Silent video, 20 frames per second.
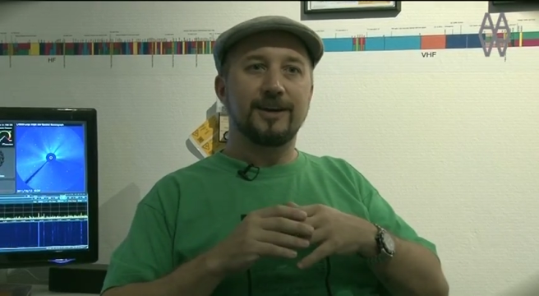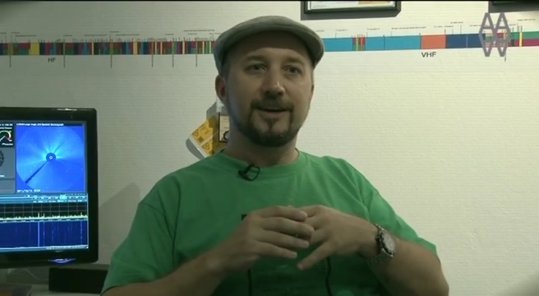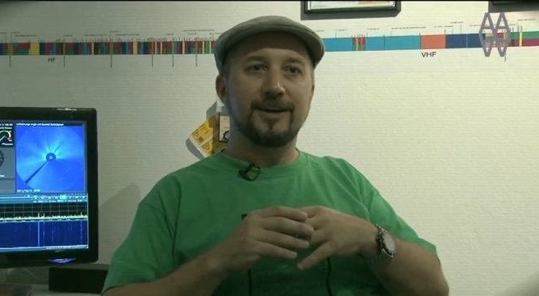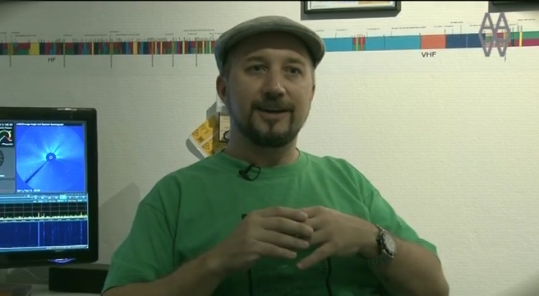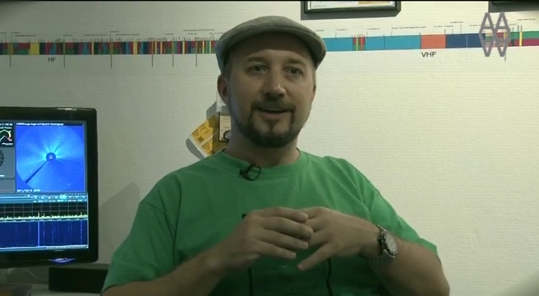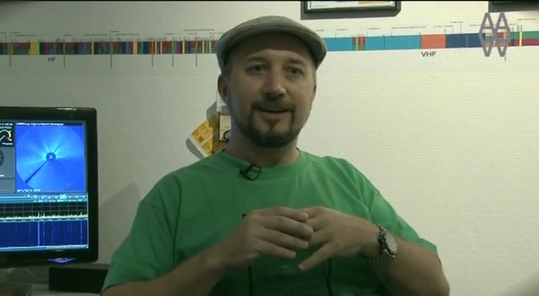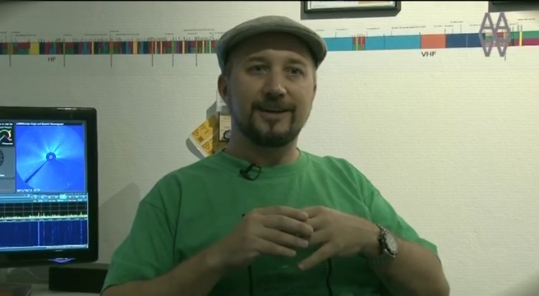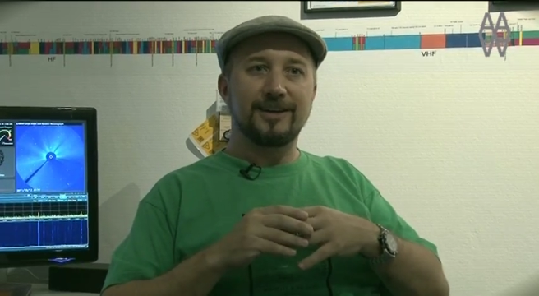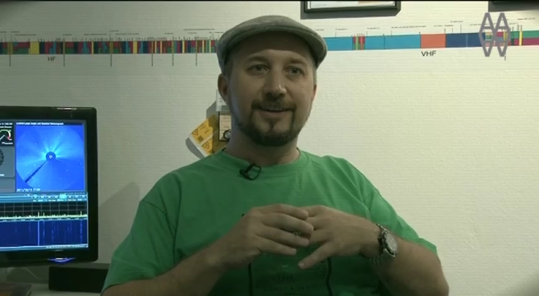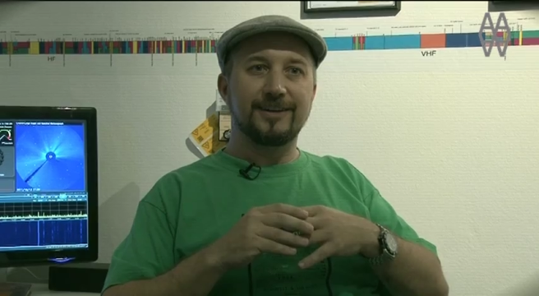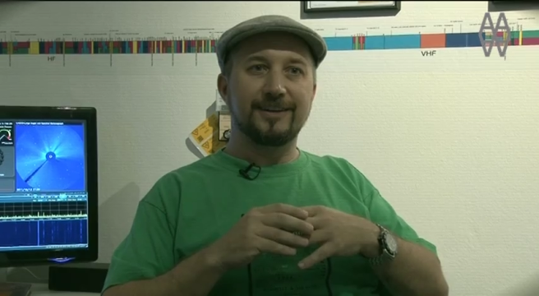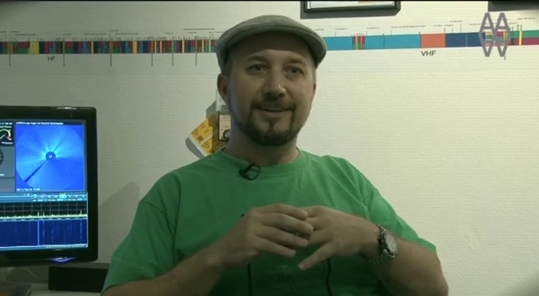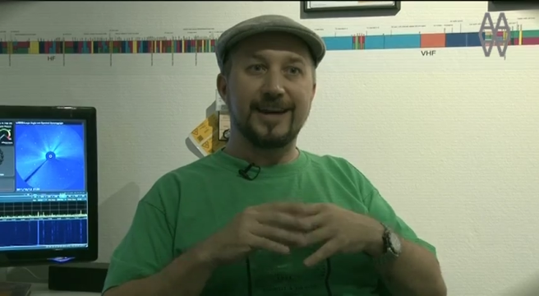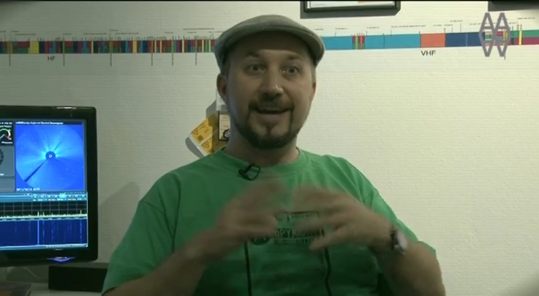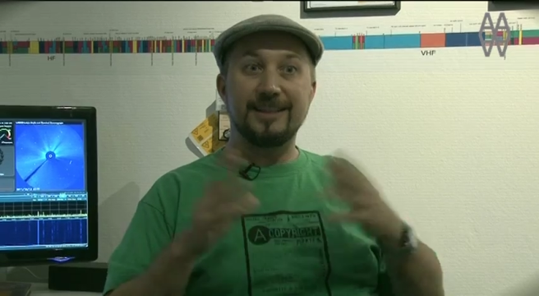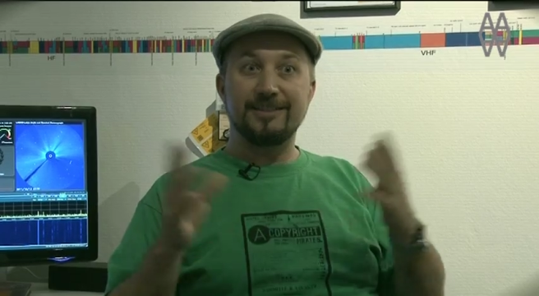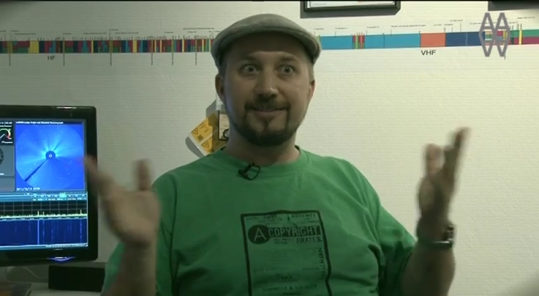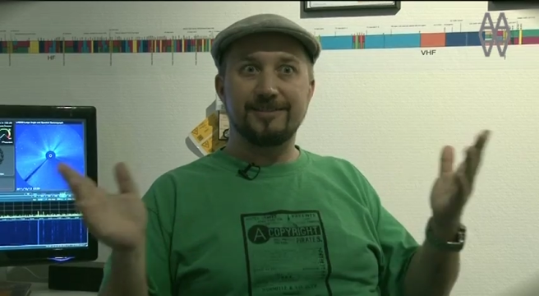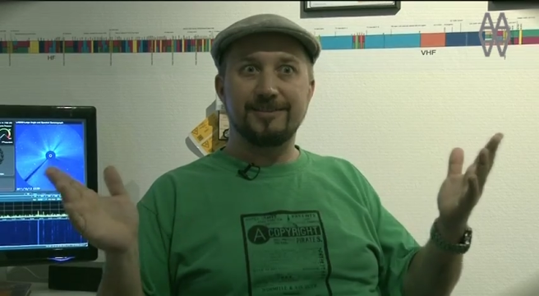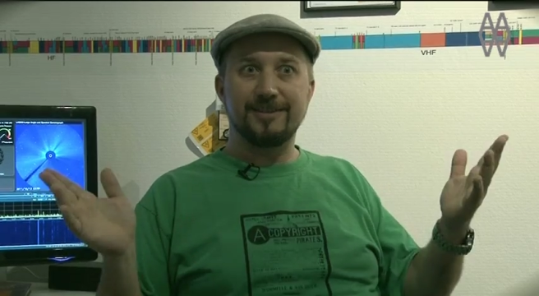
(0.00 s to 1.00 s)

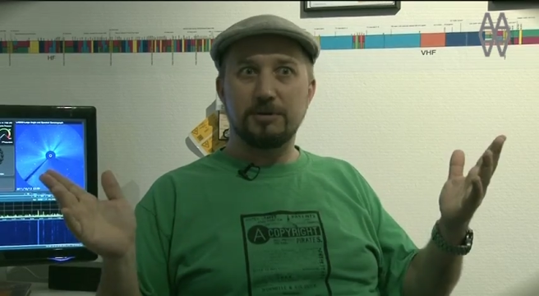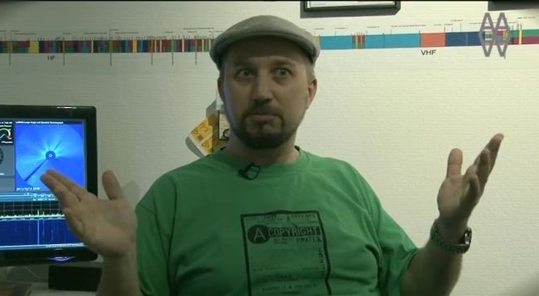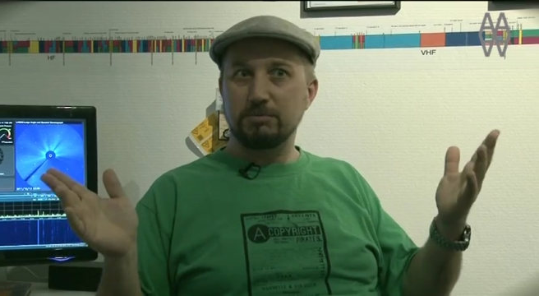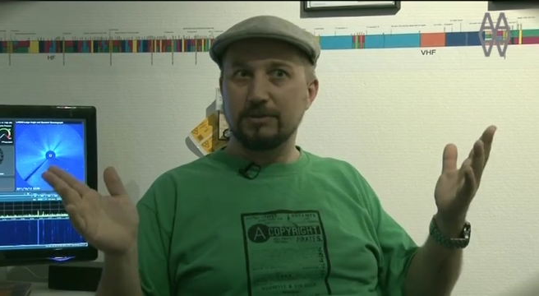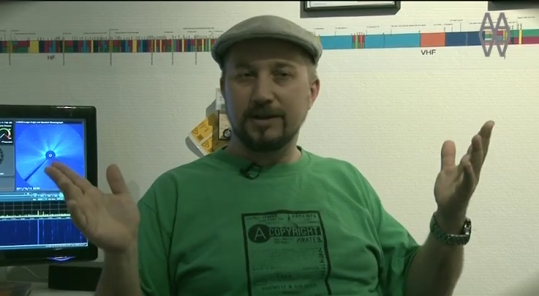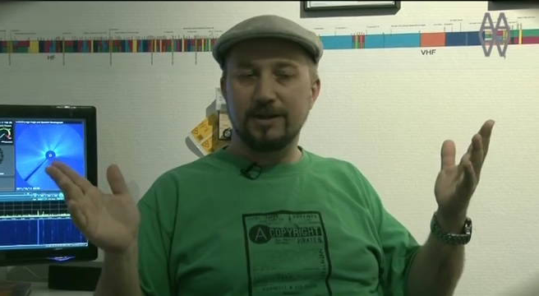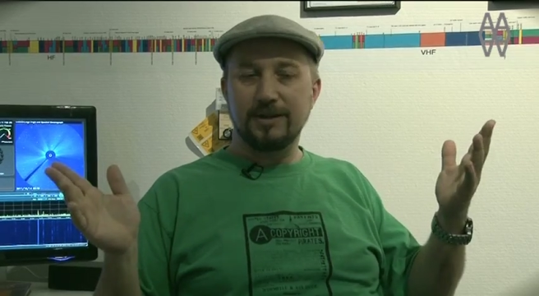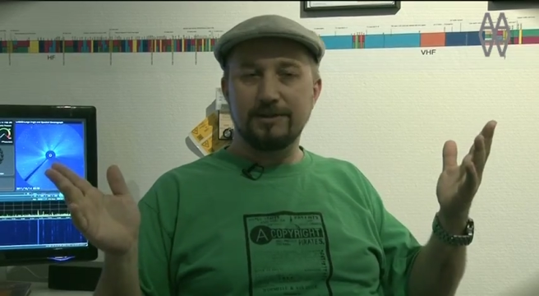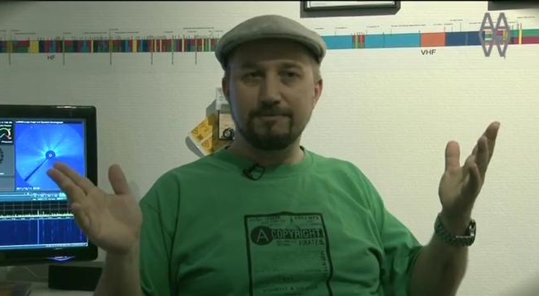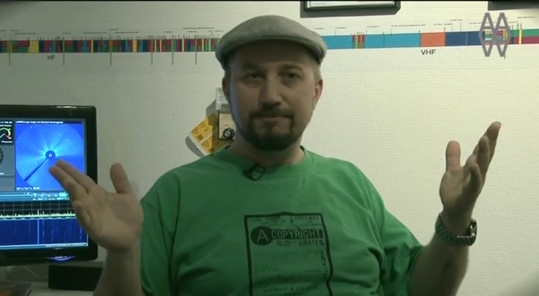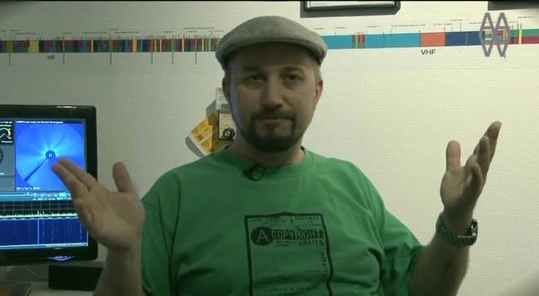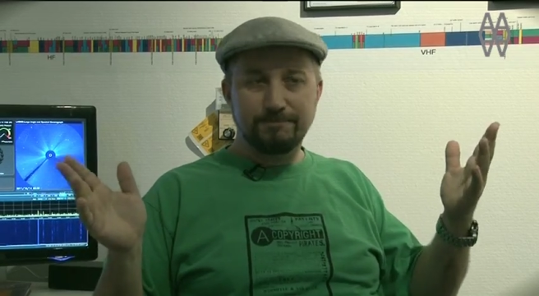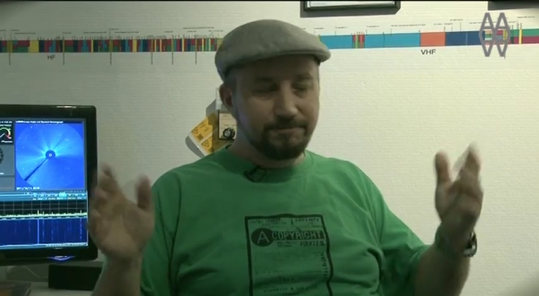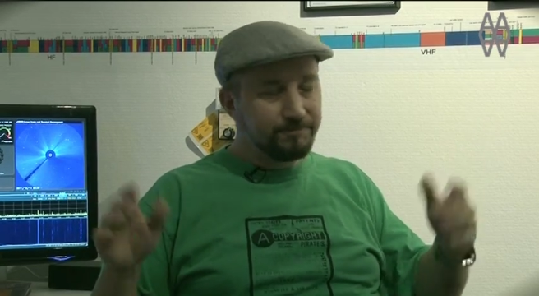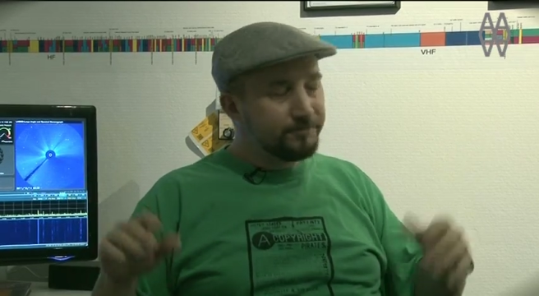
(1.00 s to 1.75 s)
at the same time.